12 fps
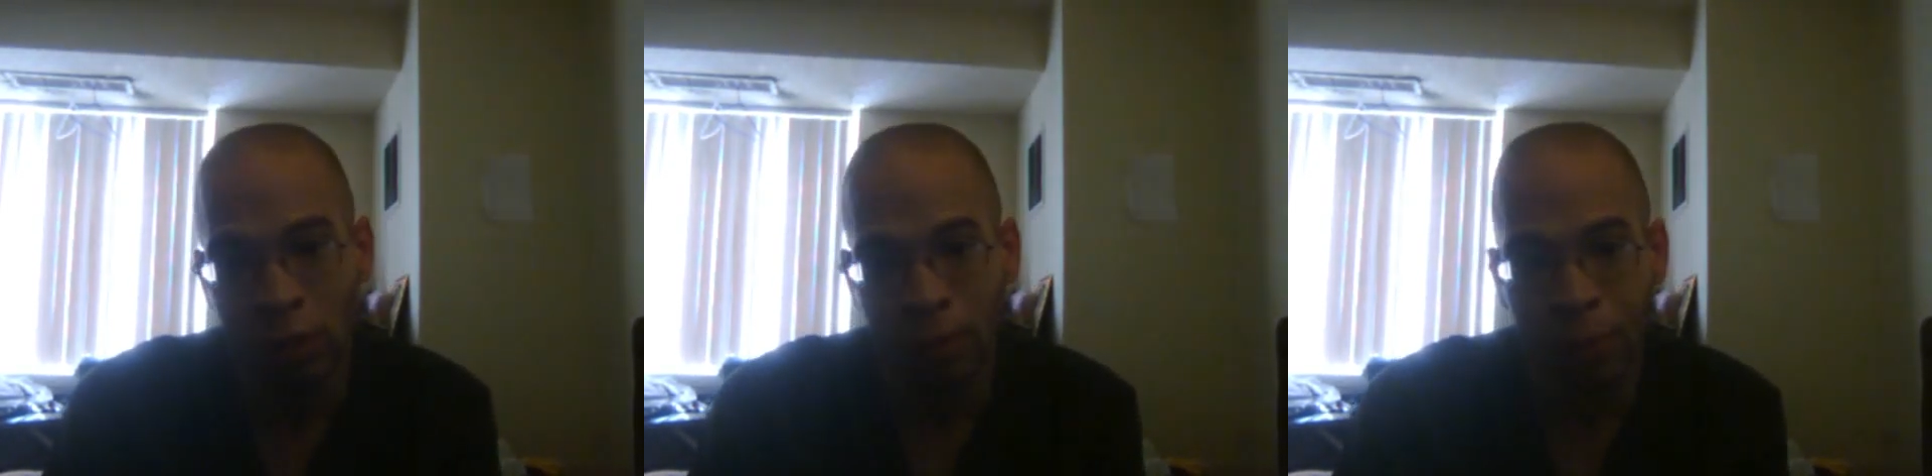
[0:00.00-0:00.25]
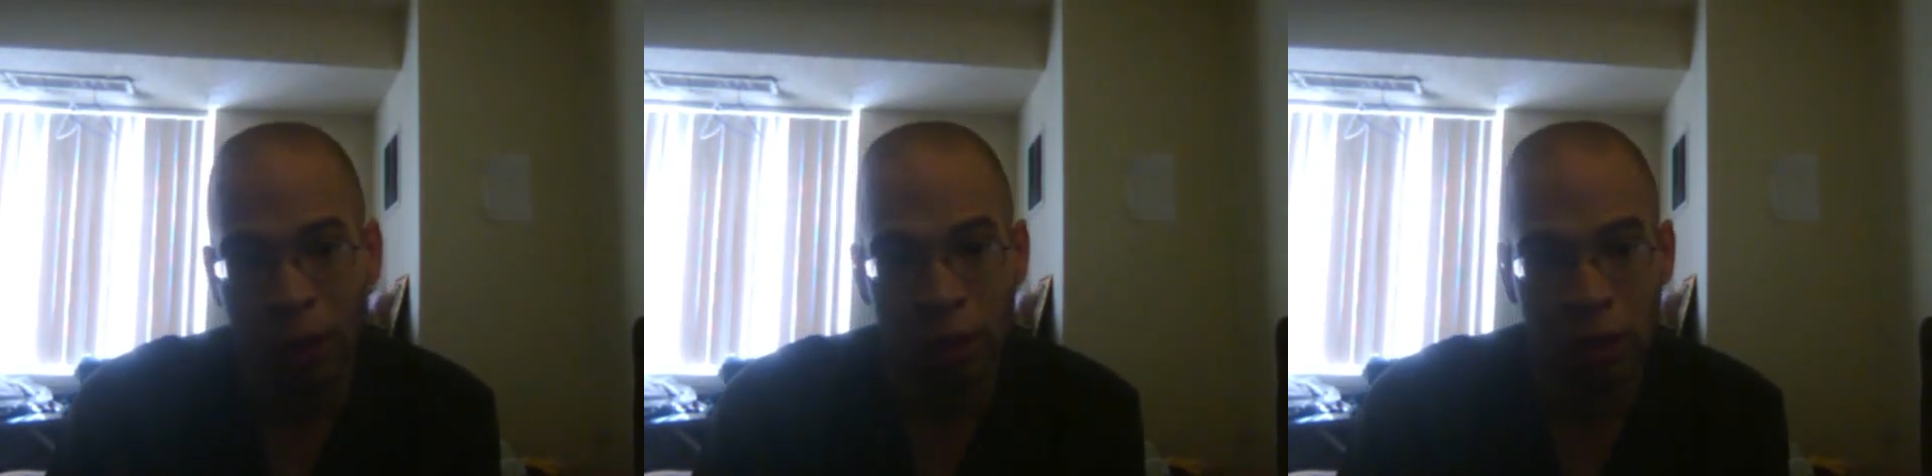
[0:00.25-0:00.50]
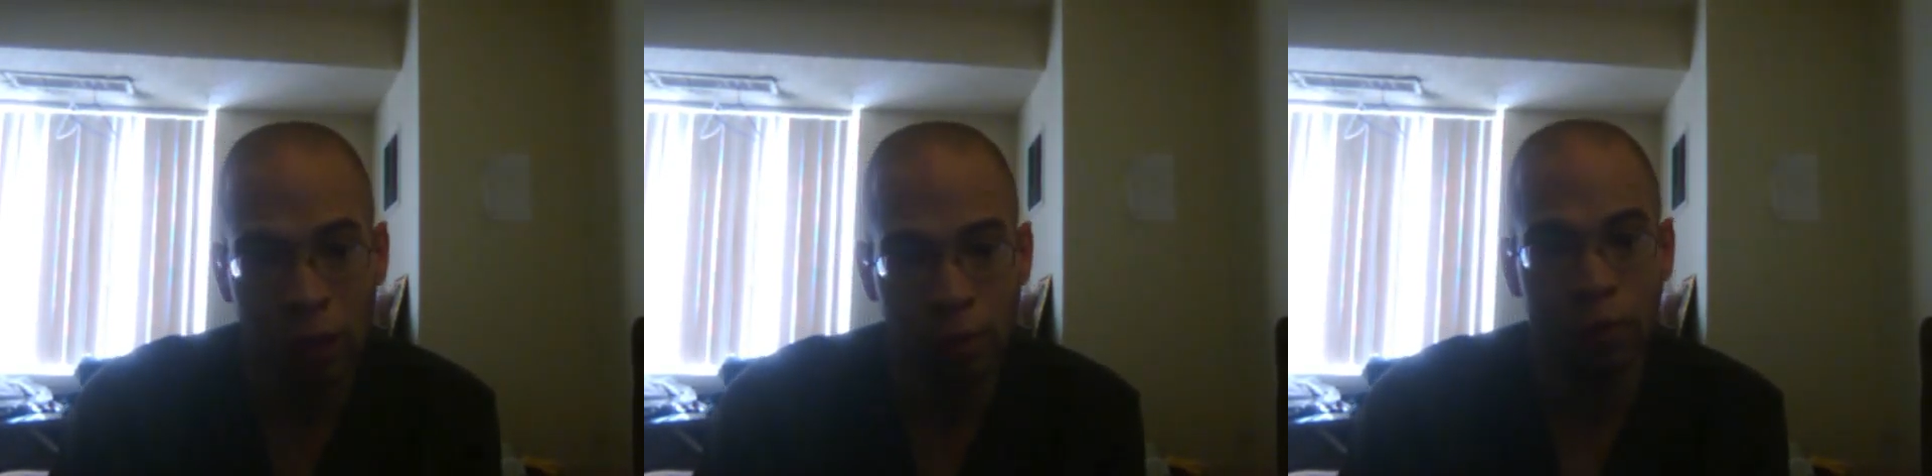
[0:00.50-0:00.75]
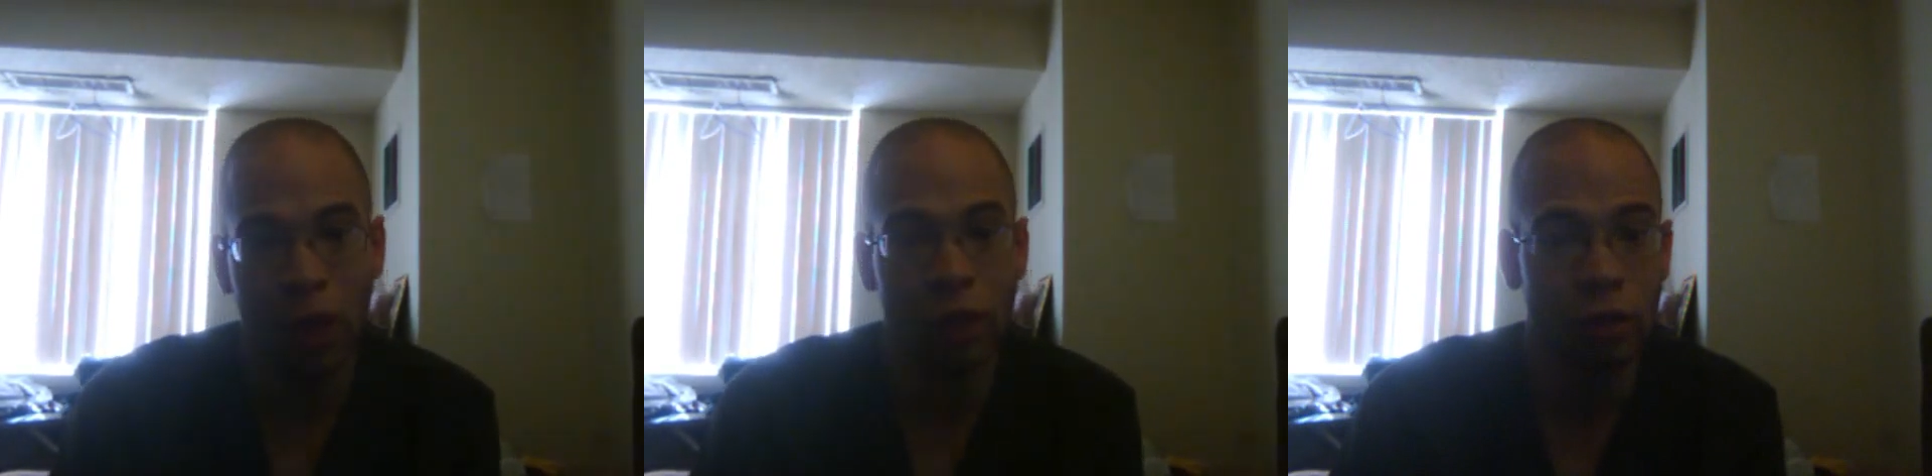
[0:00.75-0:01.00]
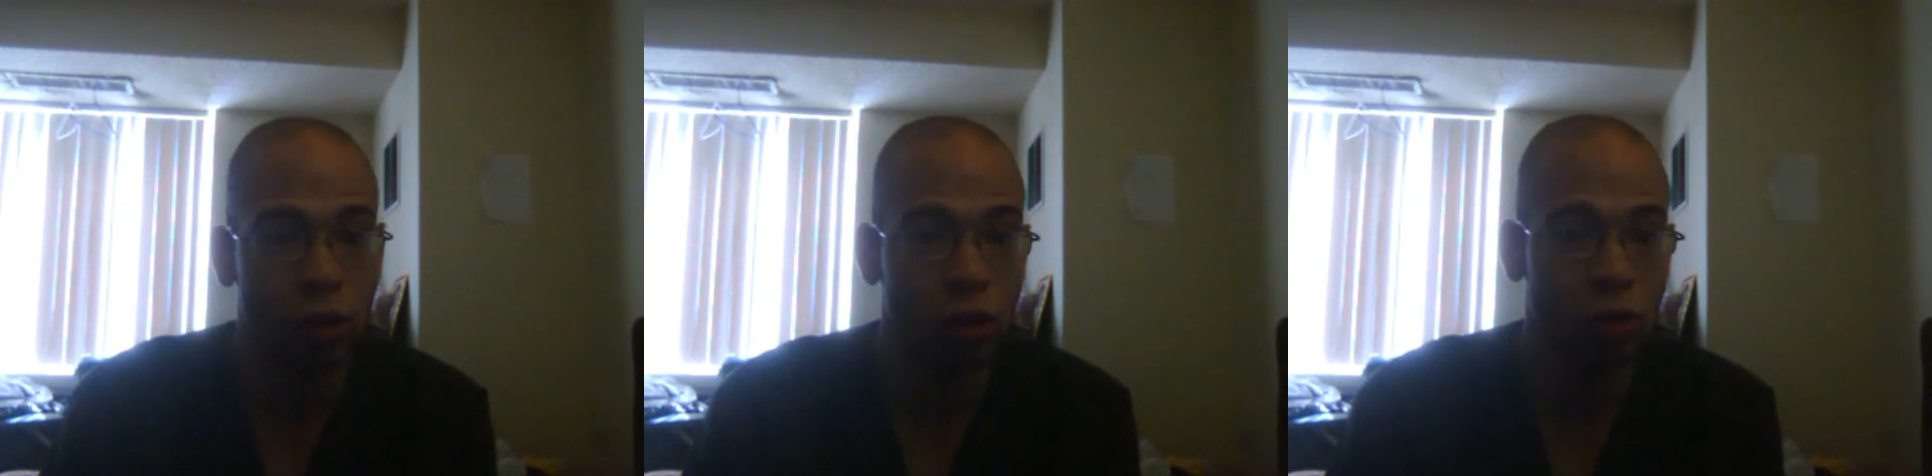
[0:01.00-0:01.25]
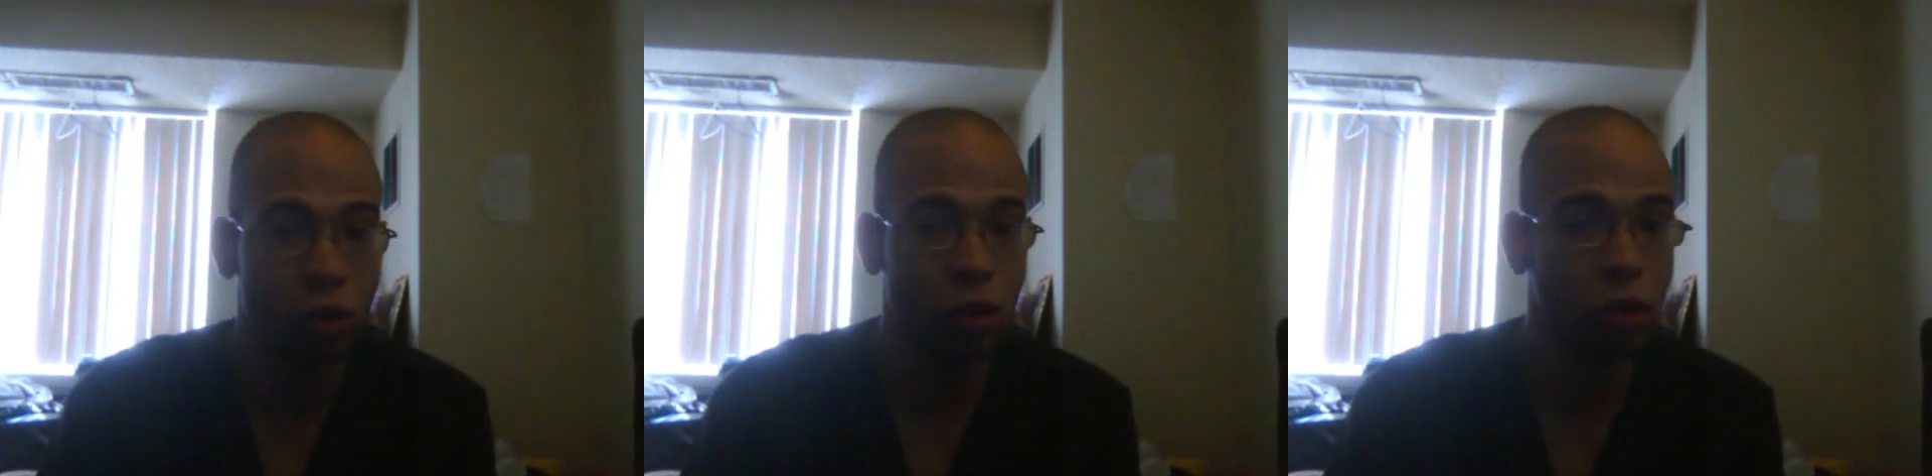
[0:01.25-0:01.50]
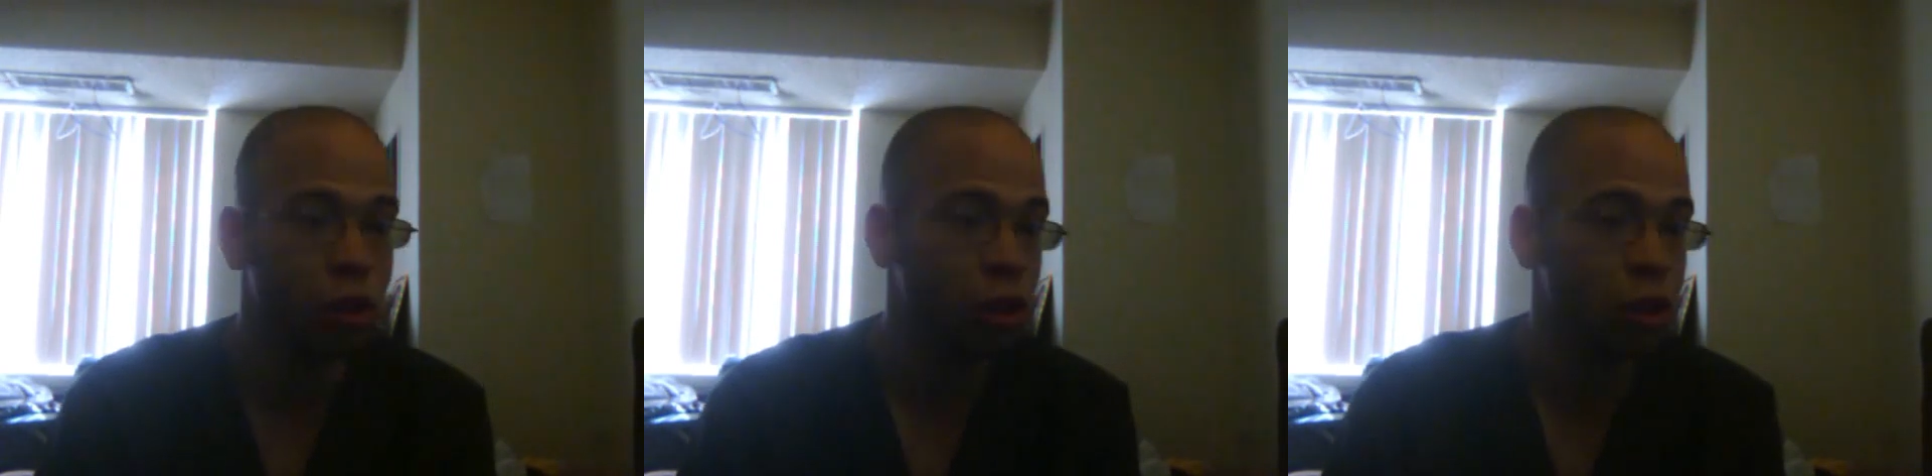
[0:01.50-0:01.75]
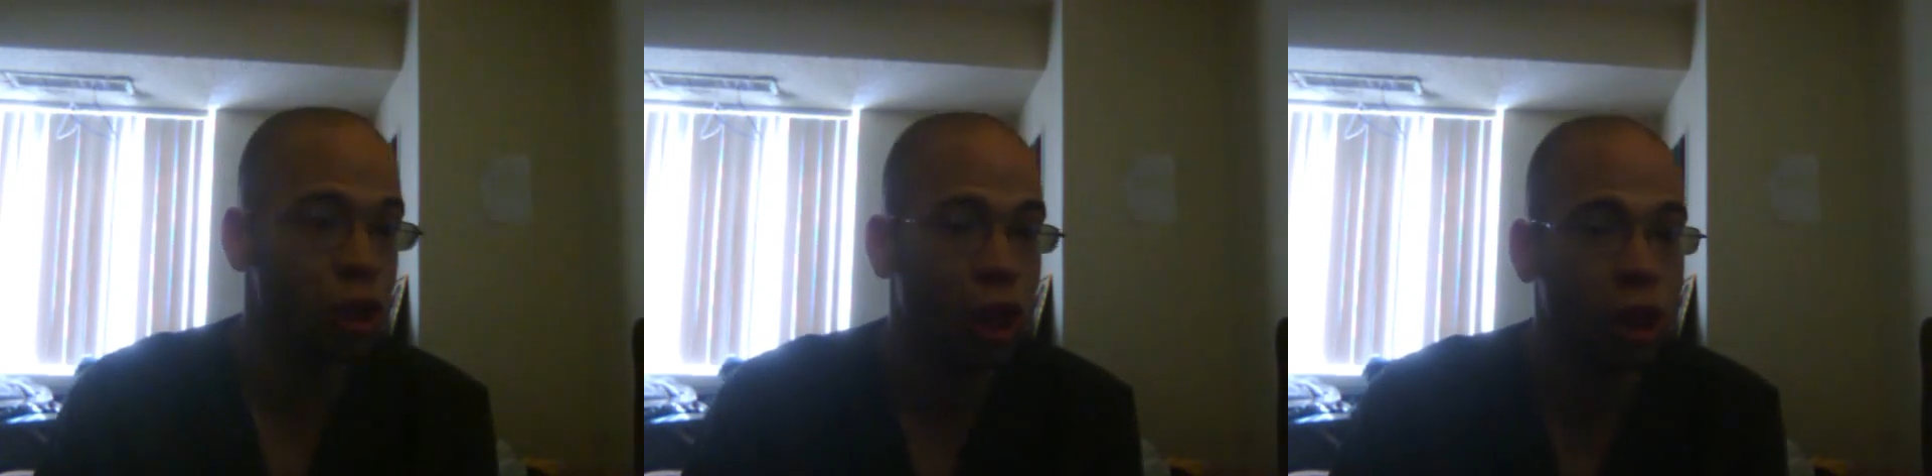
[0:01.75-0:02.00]
But as I go to
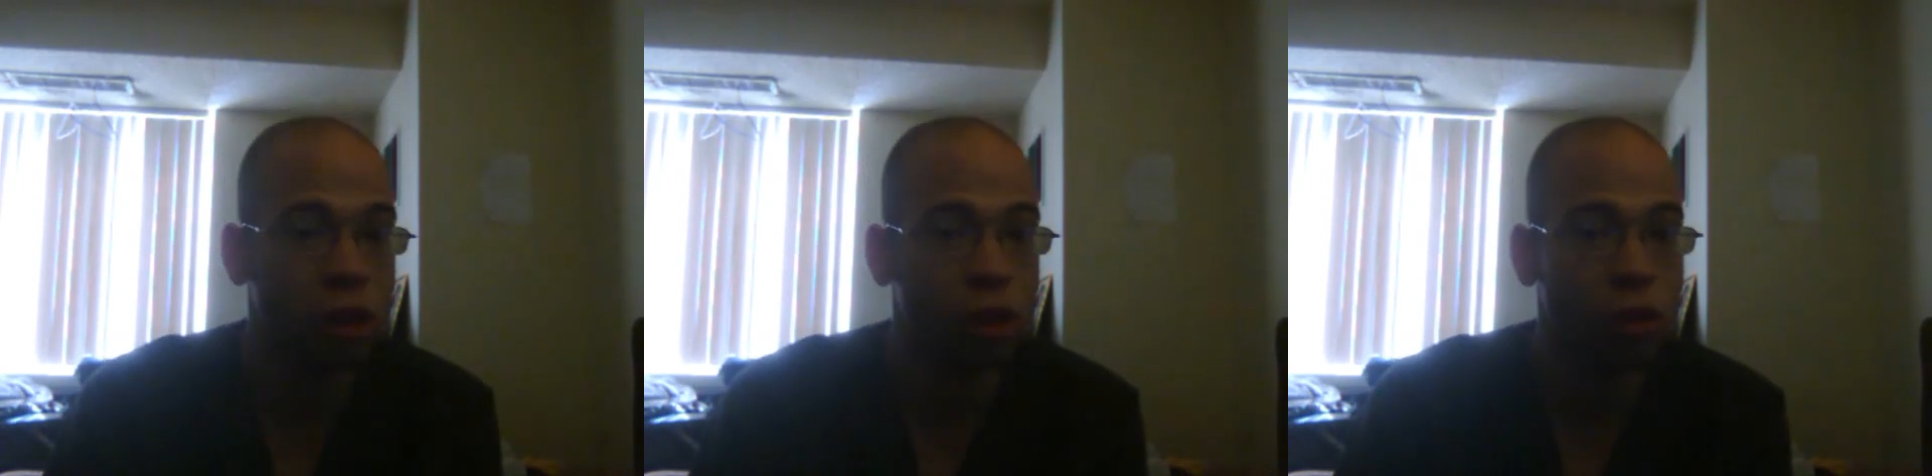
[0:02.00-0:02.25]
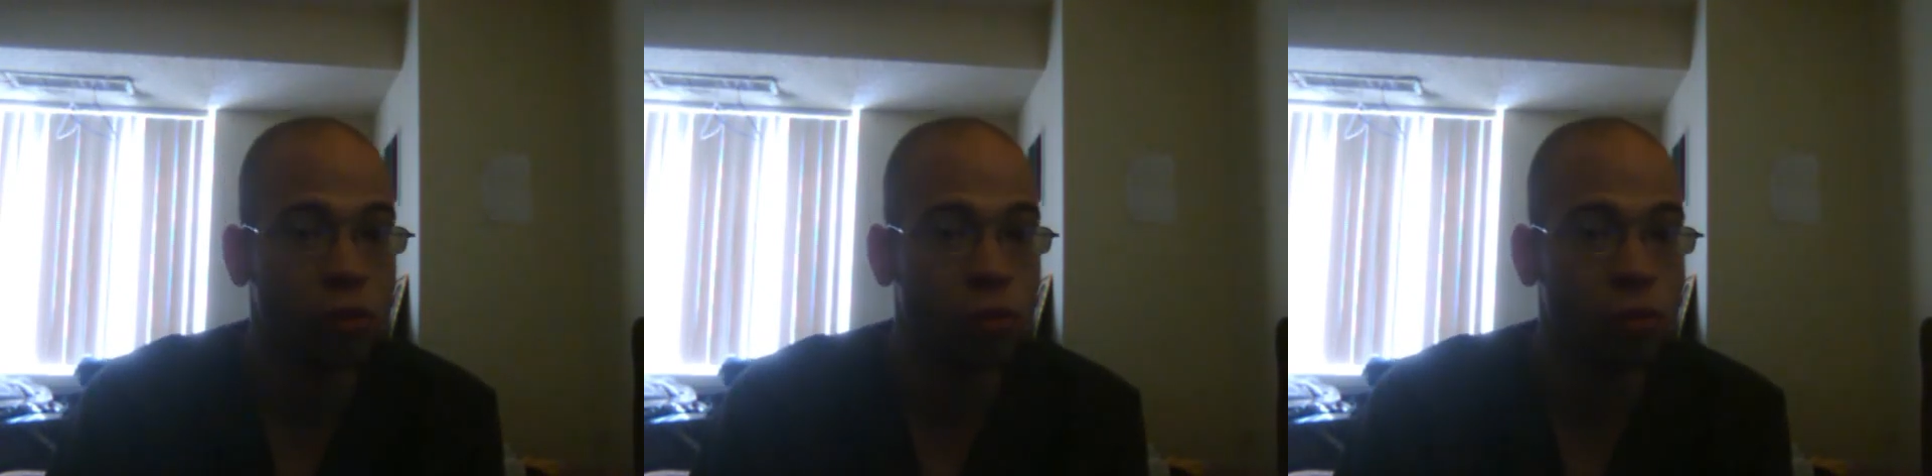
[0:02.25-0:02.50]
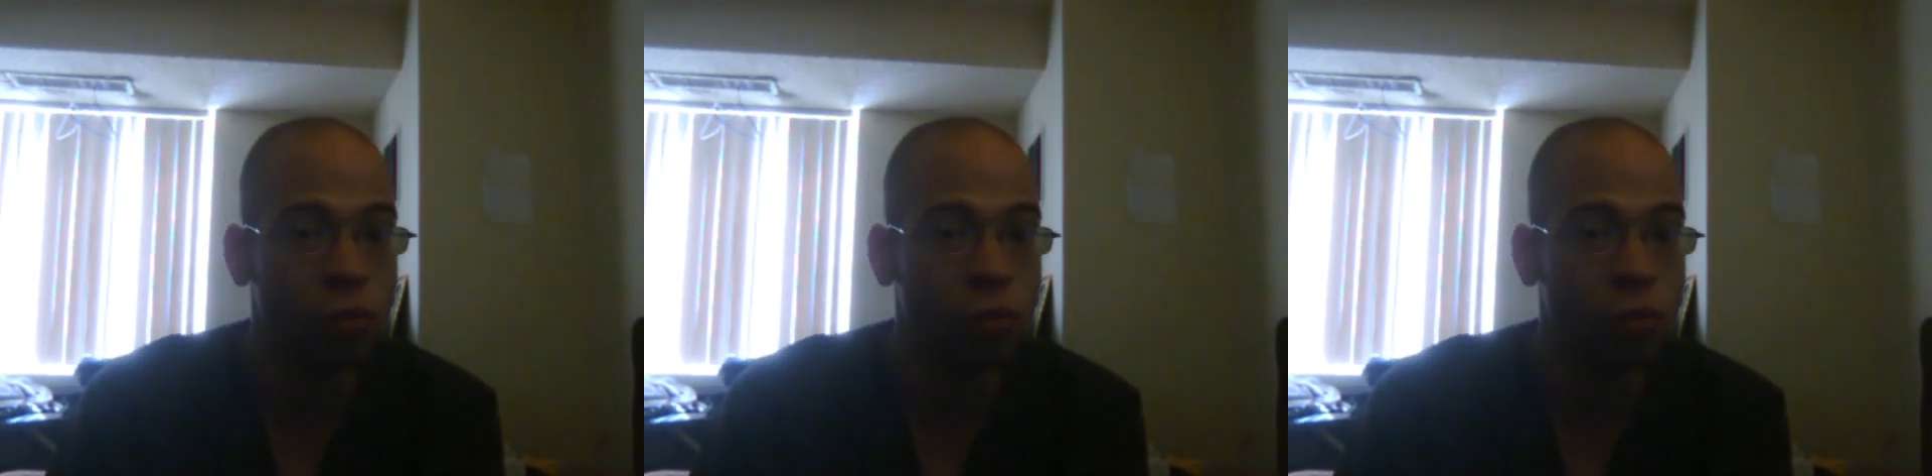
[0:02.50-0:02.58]
the other